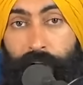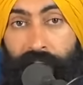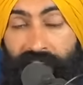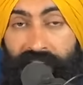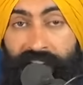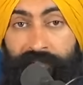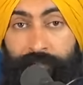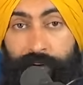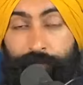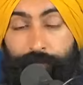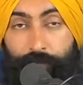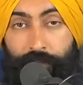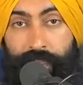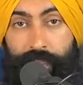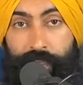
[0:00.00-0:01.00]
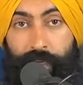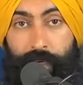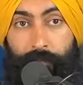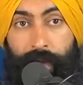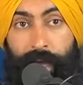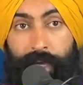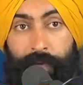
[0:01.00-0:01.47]
have been forced to
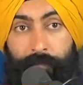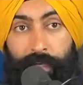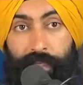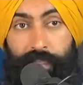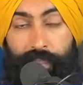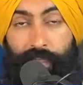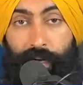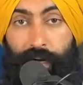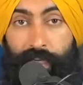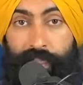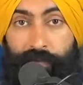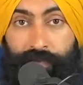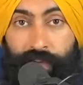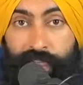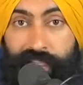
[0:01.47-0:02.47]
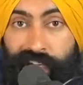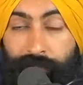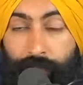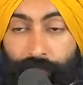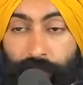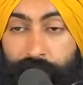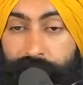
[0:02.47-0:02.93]
cut back because the cost of things have
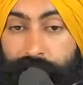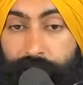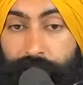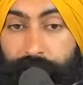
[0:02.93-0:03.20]
been rising,